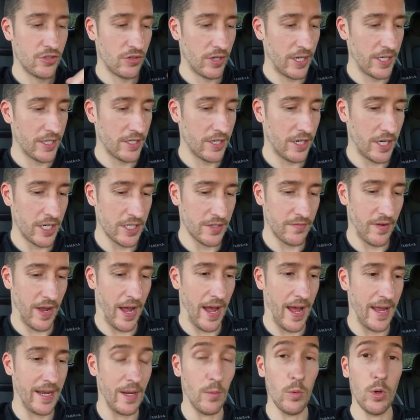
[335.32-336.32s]
try and charge
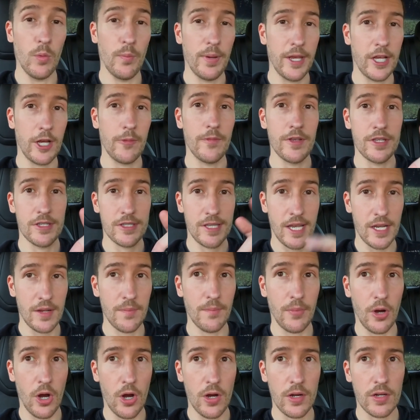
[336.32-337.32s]
that and then we'll pick up a second
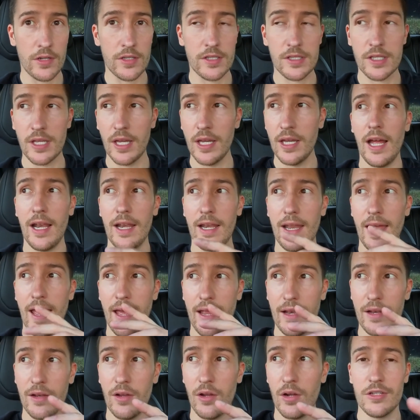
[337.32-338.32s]
box. And
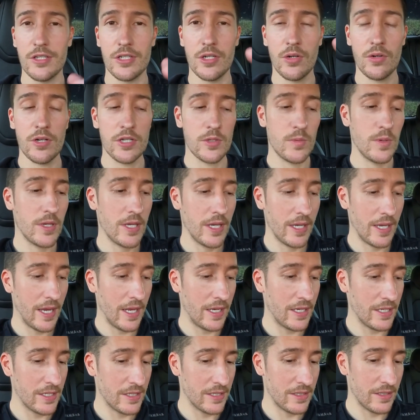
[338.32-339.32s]
then as long as we can
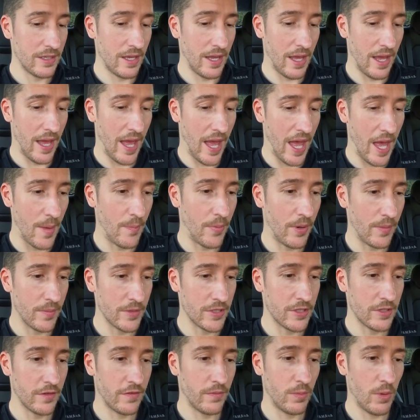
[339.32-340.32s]
get this air pump
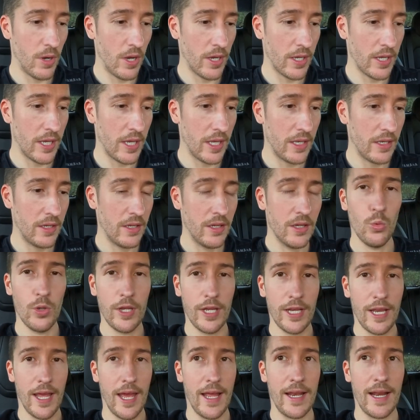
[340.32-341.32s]
stuff working, we
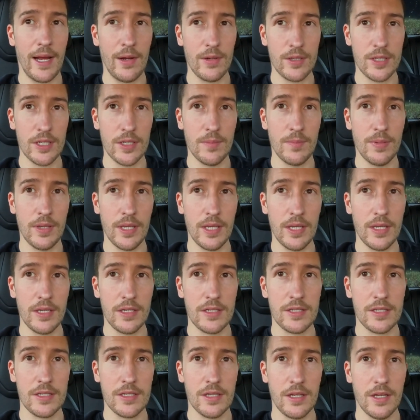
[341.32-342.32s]
can head out to the peaks.